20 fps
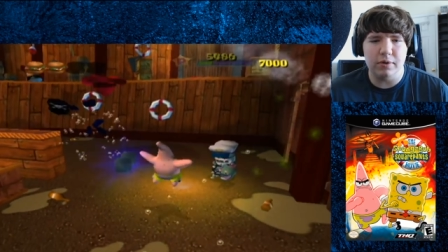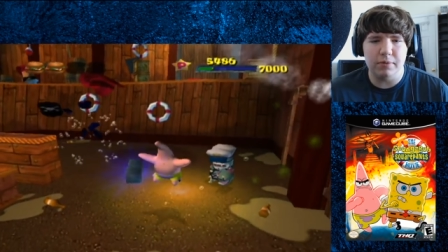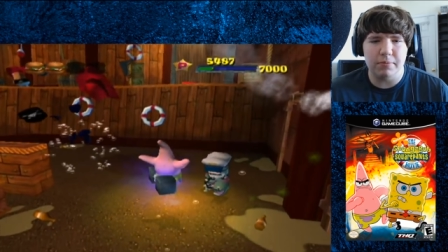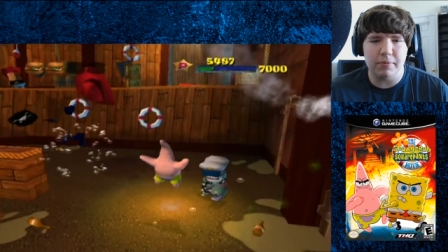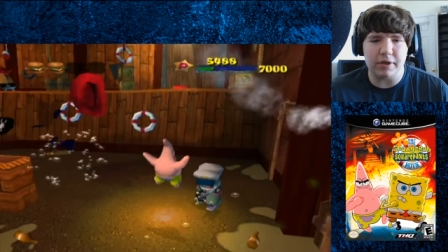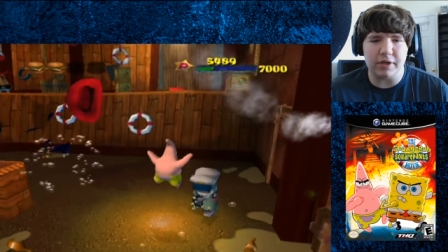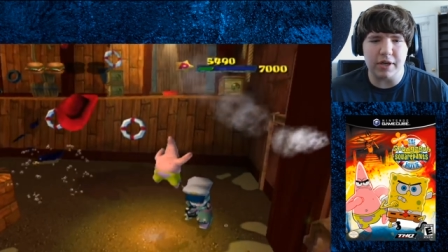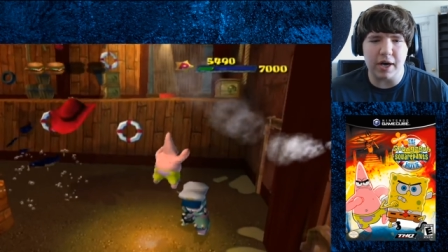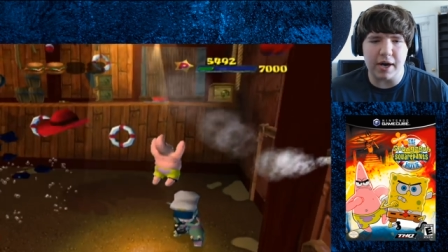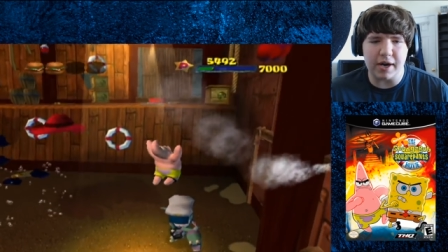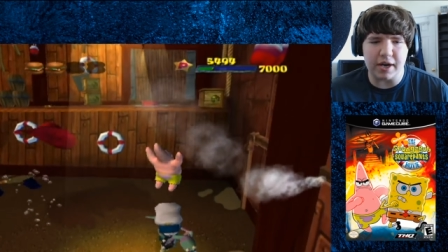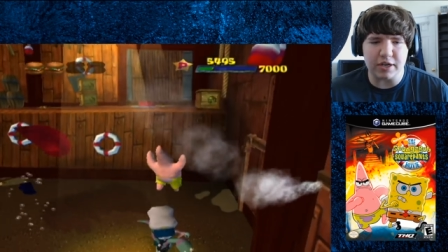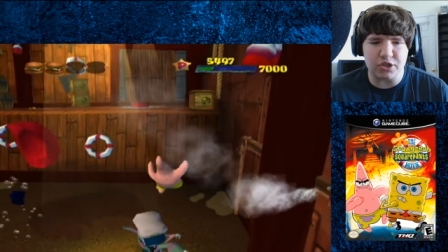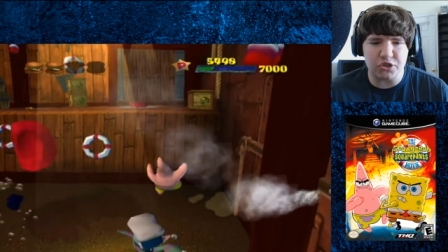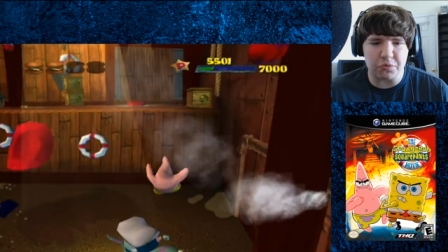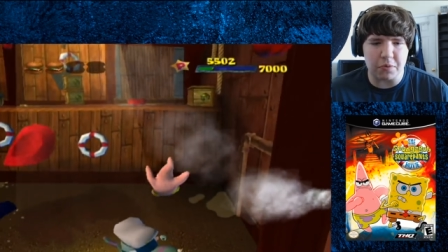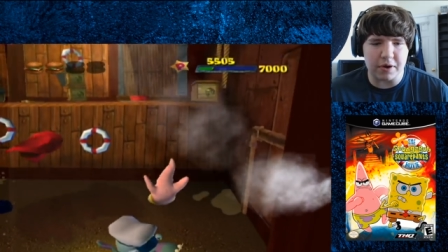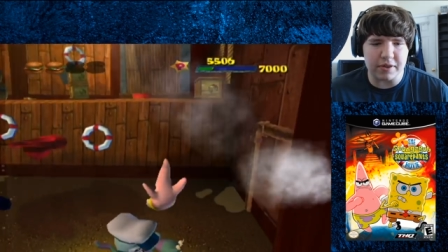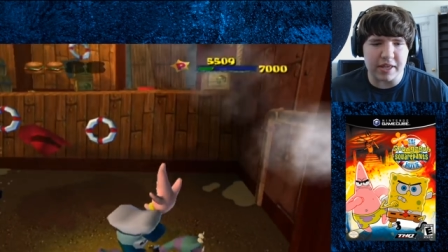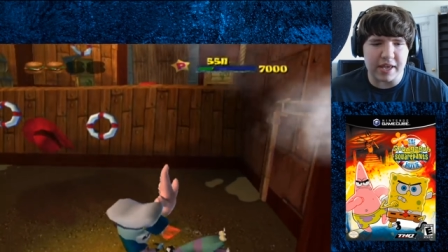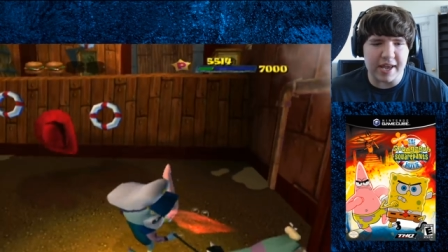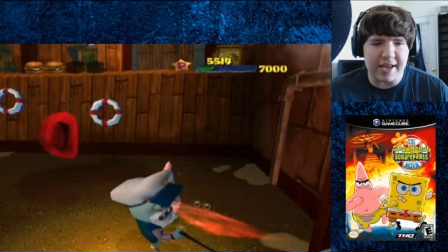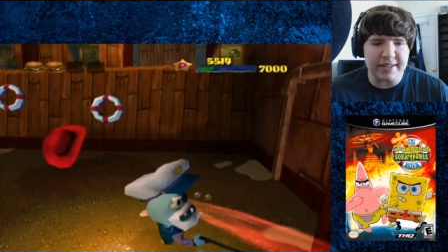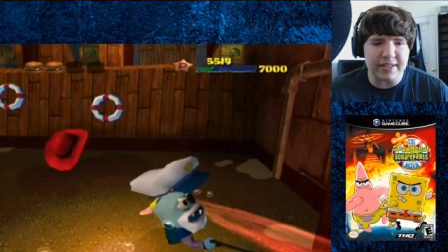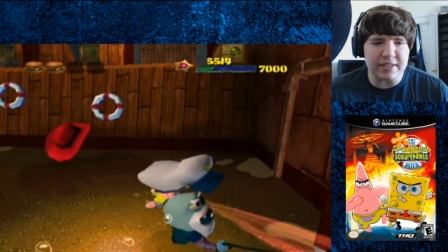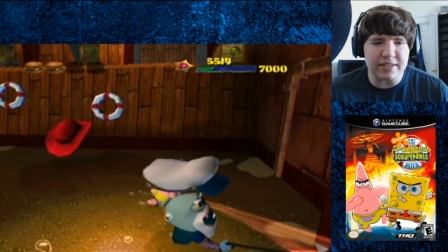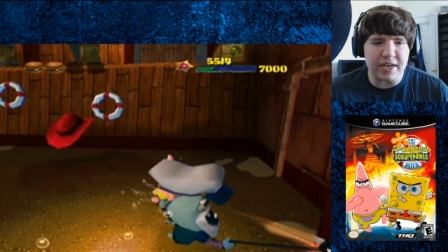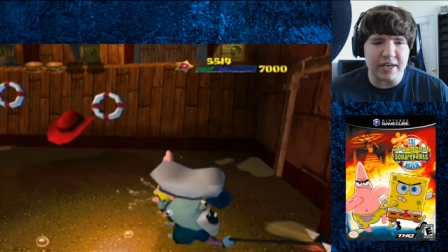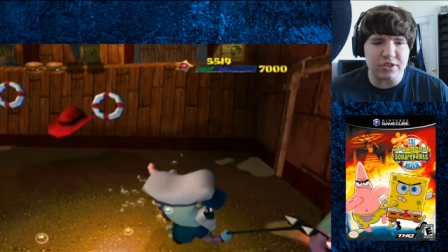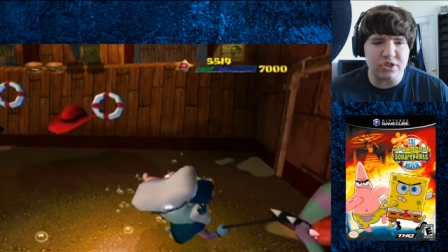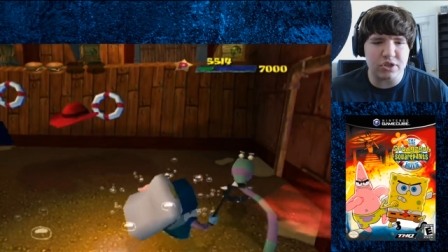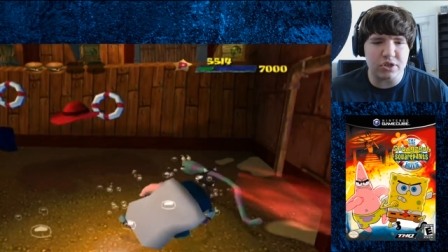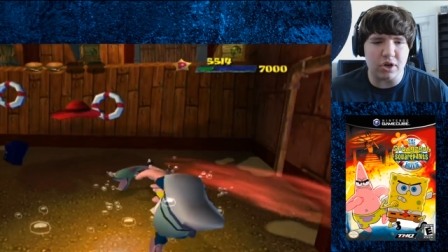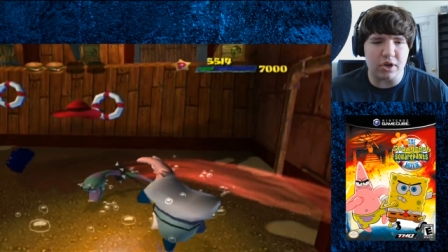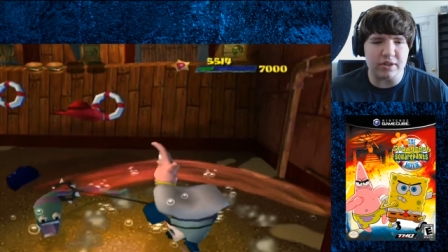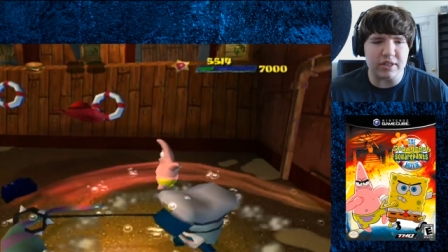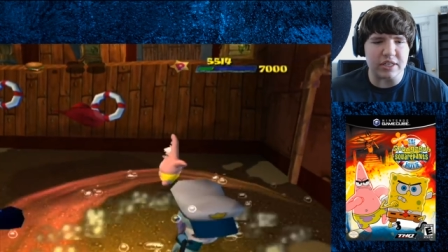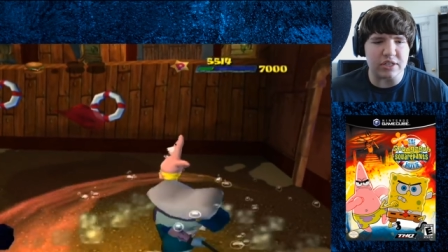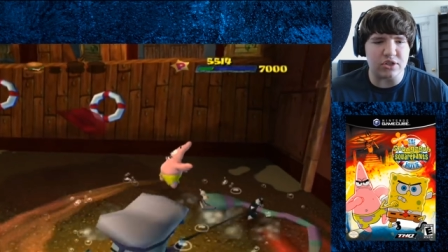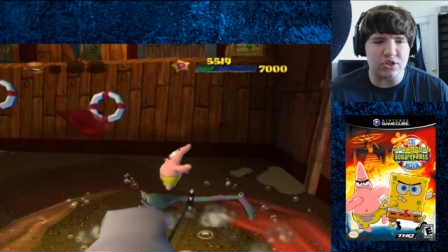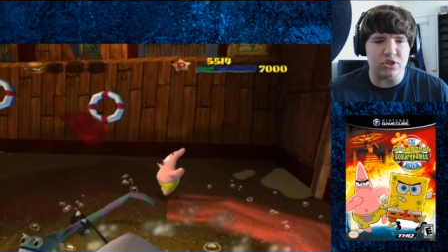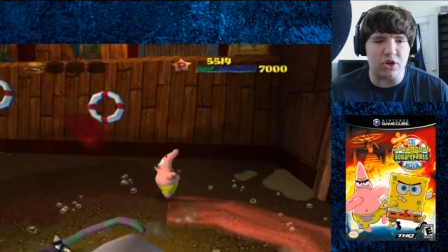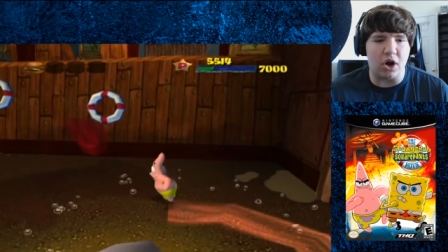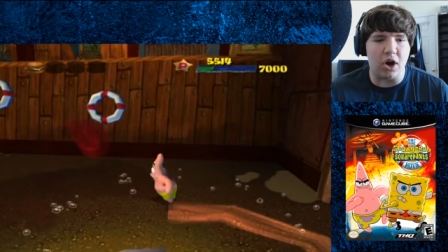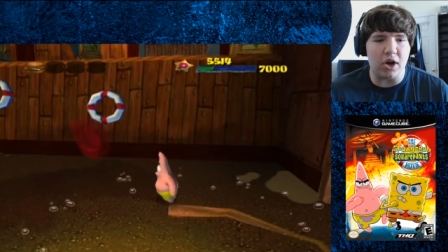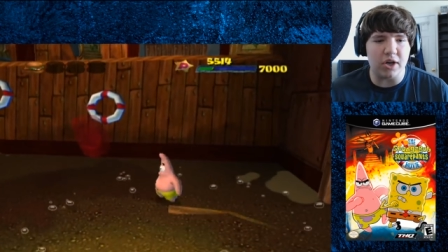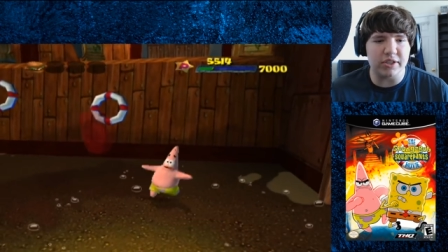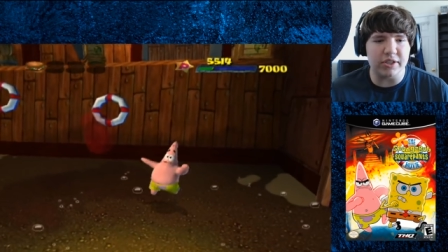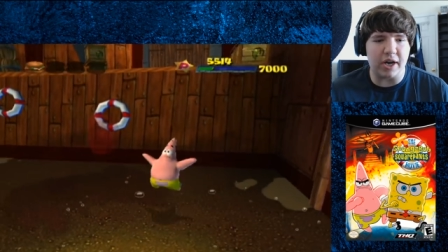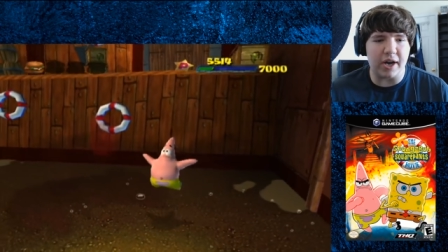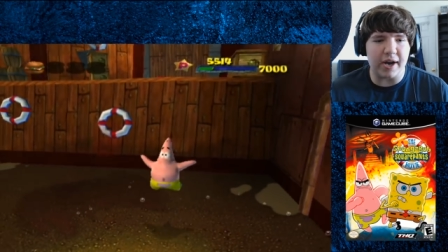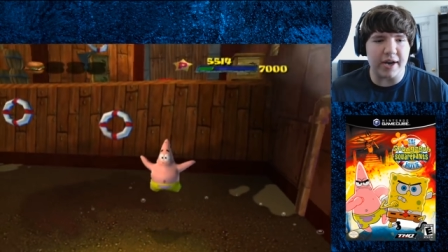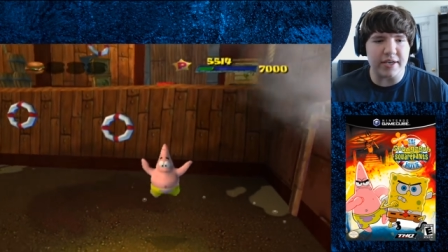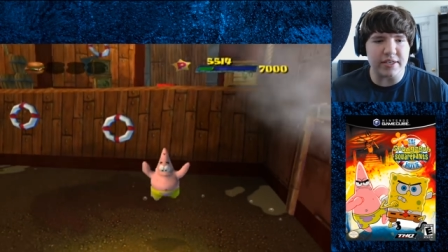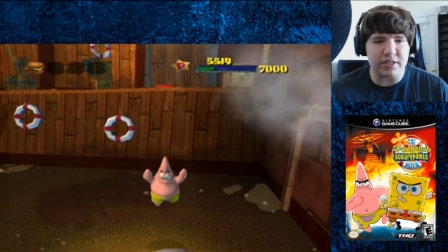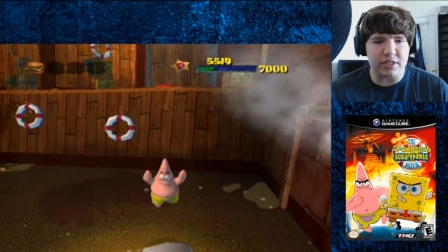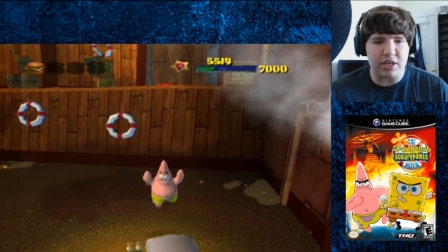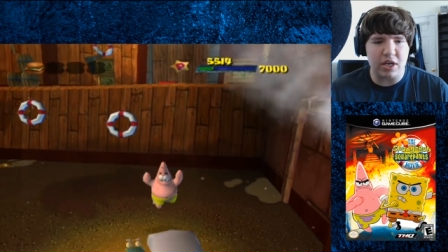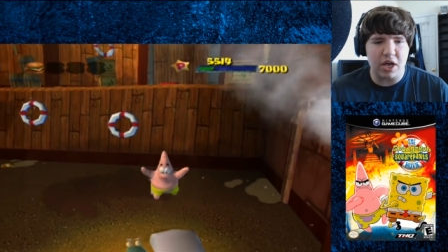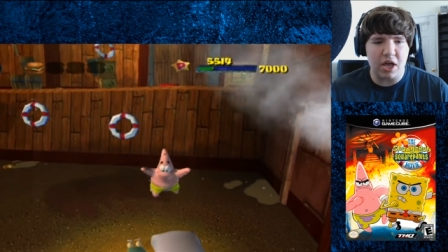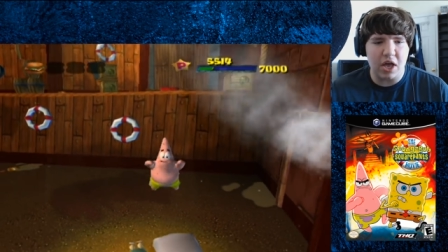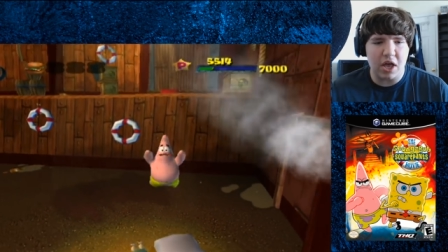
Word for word: My god, I swear, the hit detection on these dog guys